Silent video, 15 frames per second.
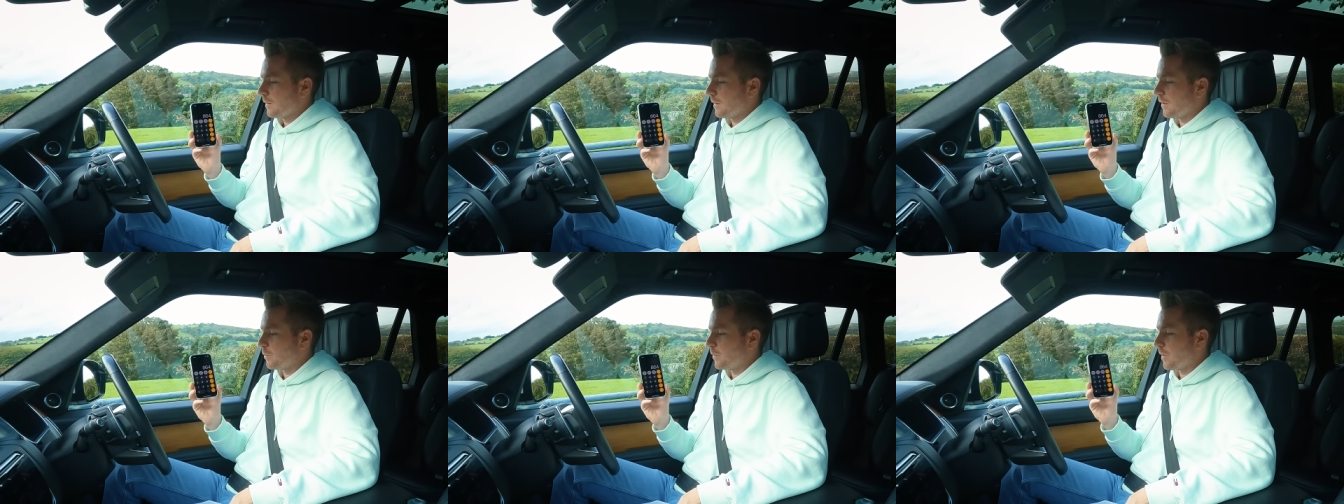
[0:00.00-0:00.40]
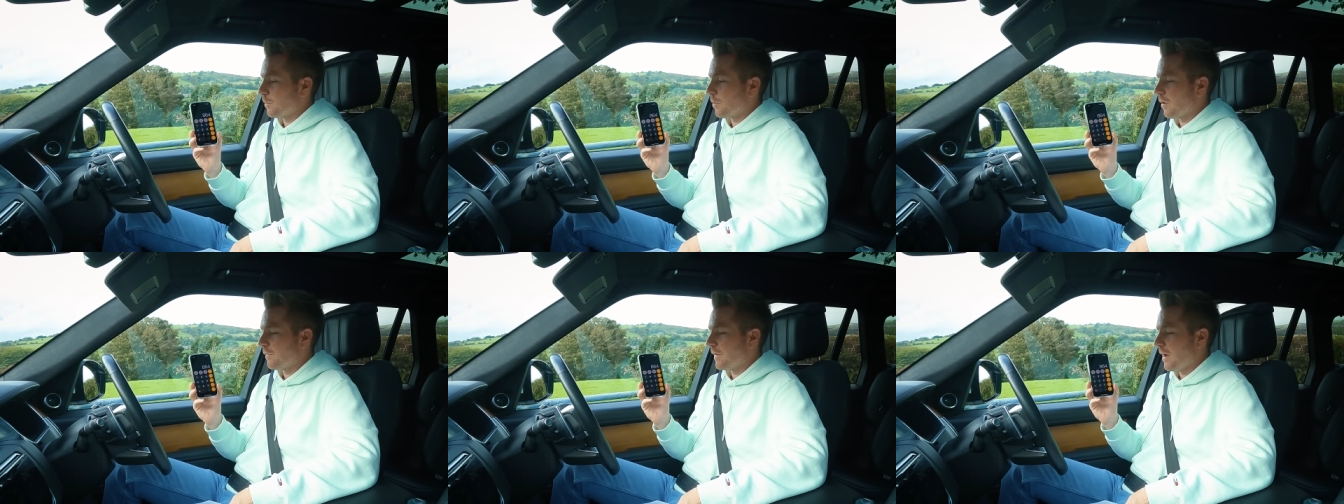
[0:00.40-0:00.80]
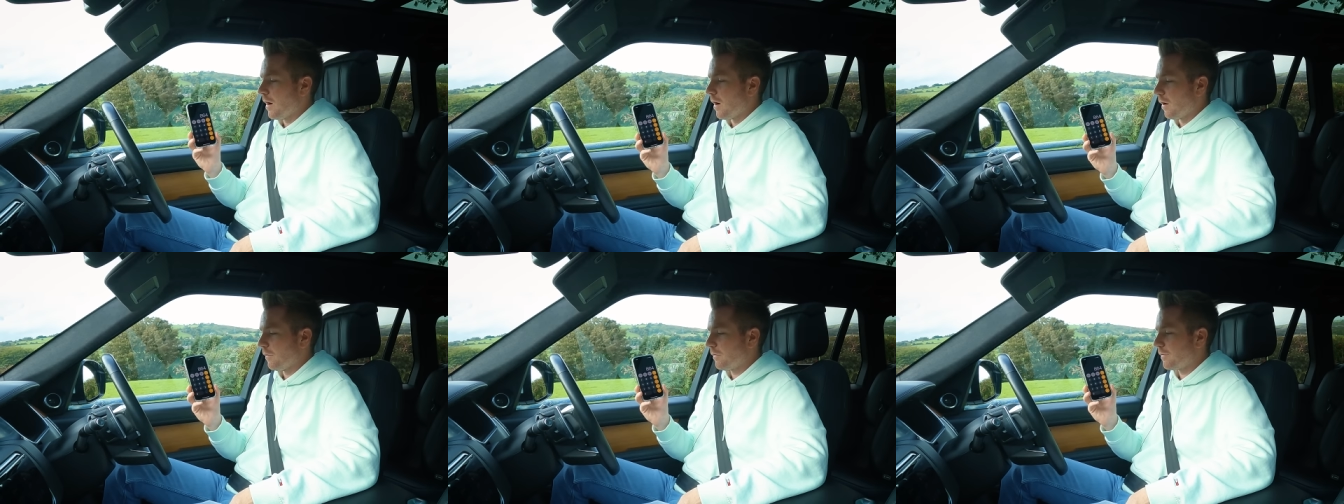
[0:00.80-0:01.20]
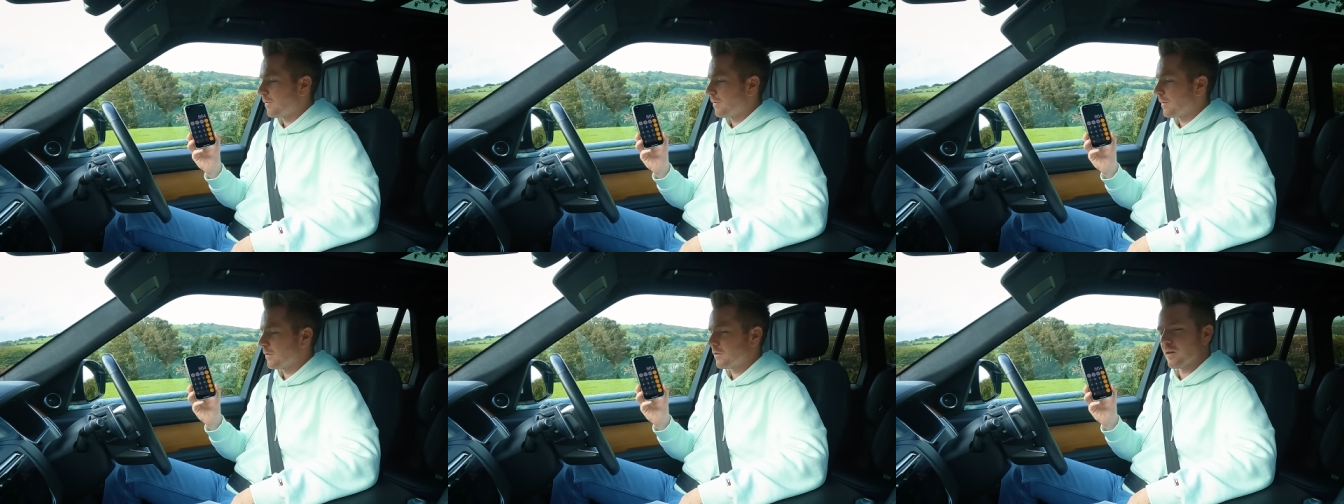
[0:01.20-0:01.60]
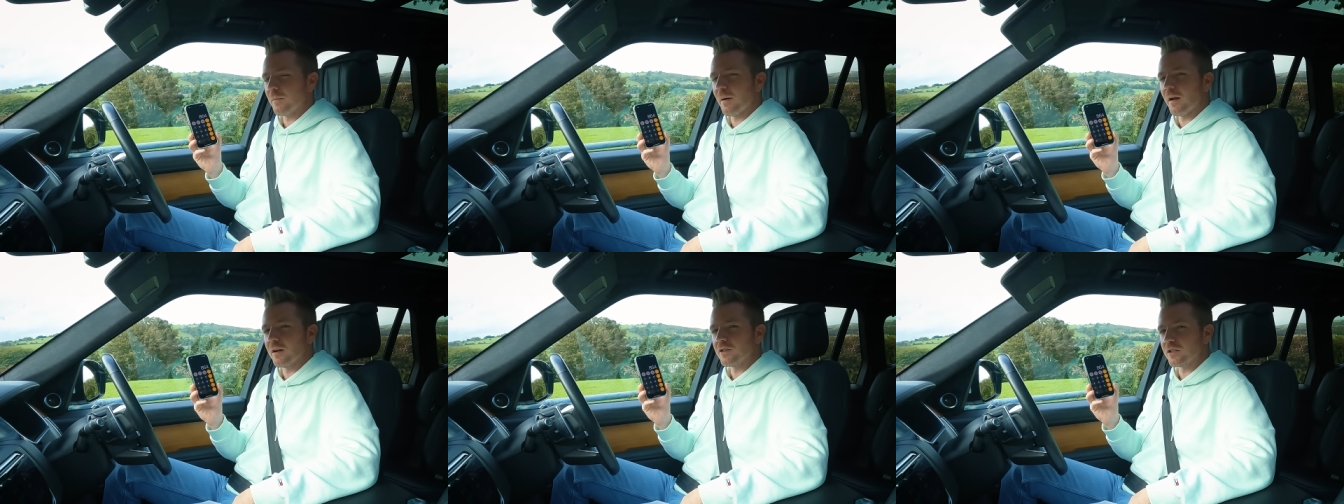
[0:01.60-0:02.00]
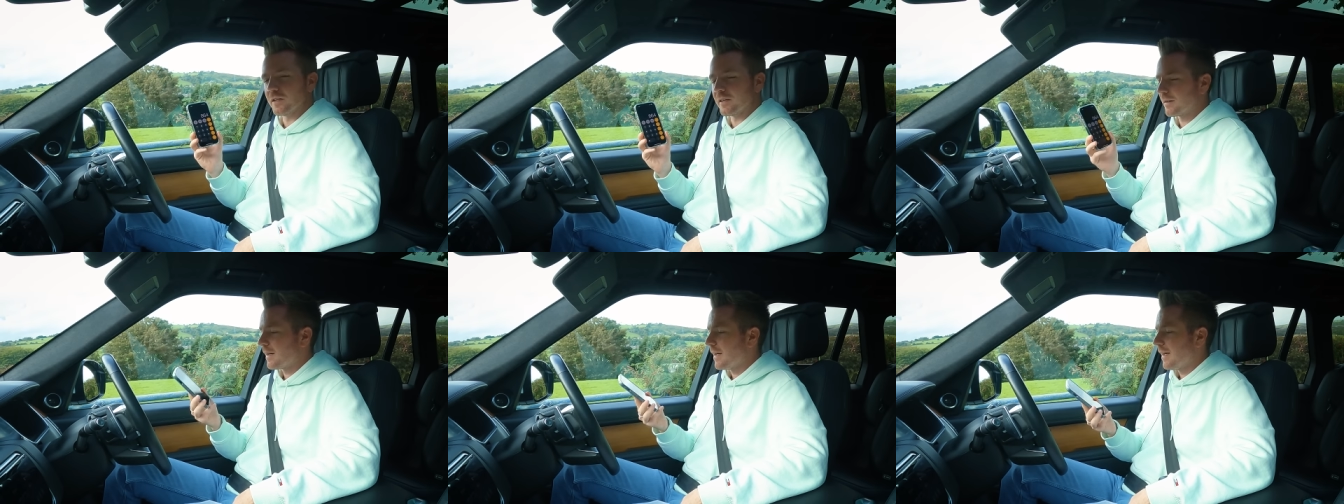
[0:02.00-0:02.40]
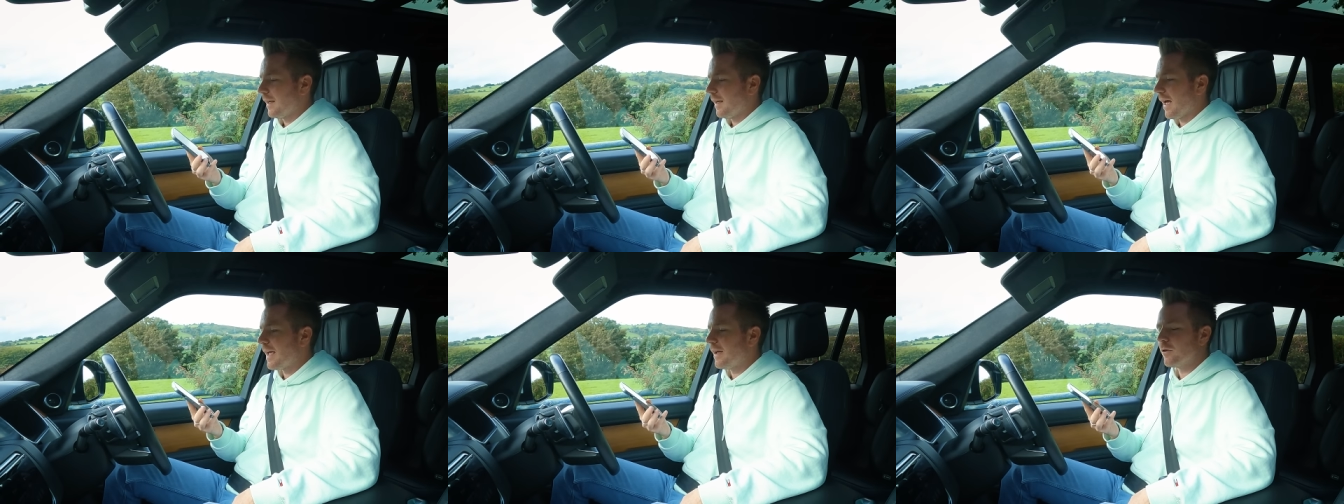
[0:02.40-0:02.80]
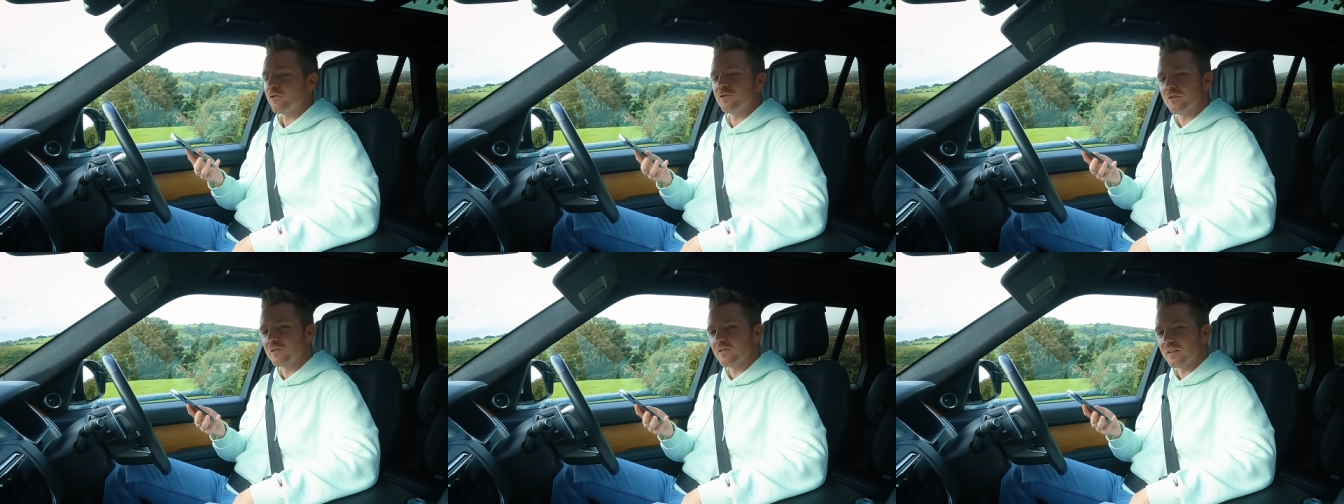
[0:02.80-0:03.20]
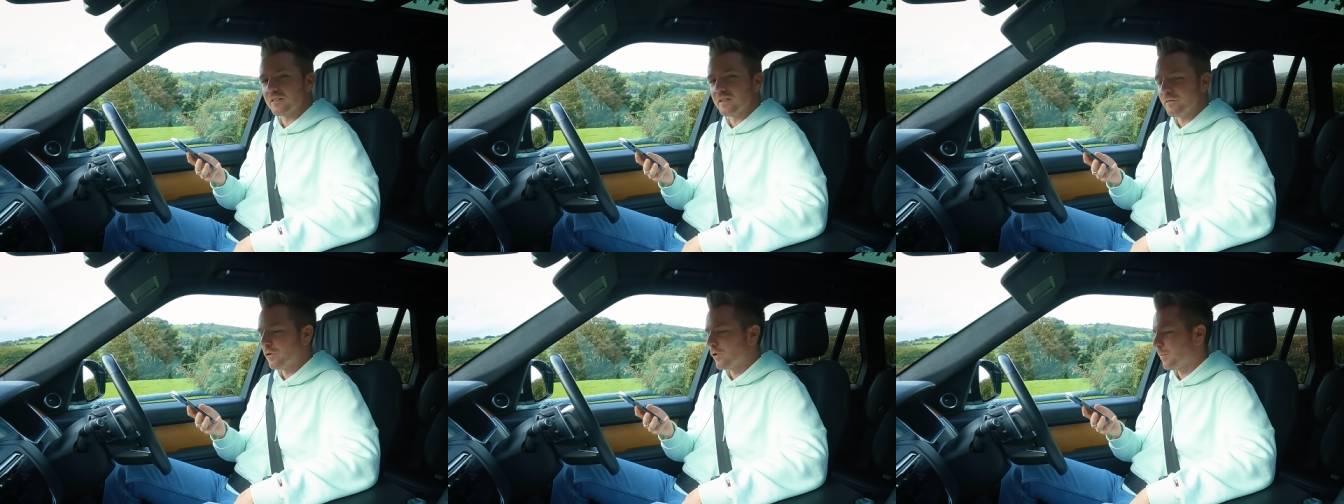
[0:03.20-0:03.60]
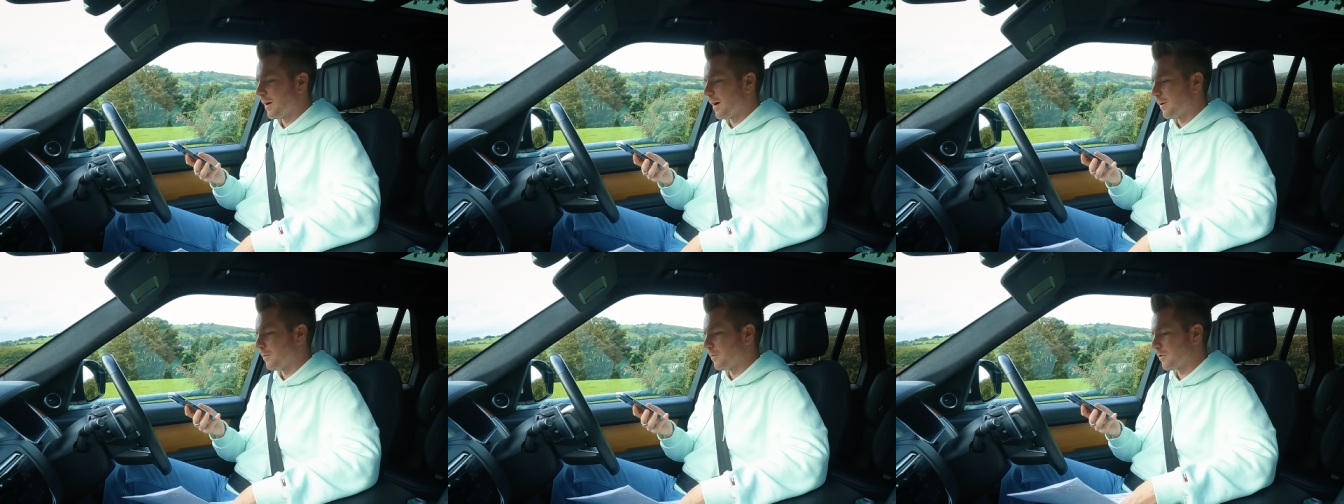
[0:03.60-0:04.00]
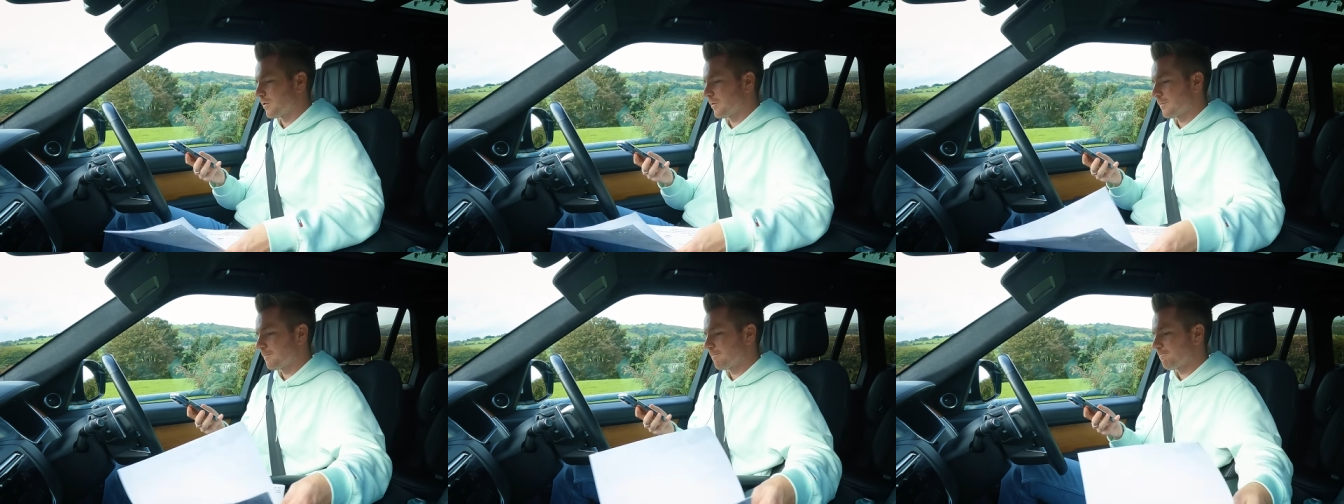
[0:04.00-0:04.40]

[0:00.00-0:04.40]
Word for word: leaves me with a profit of, that's not bad actually, £864.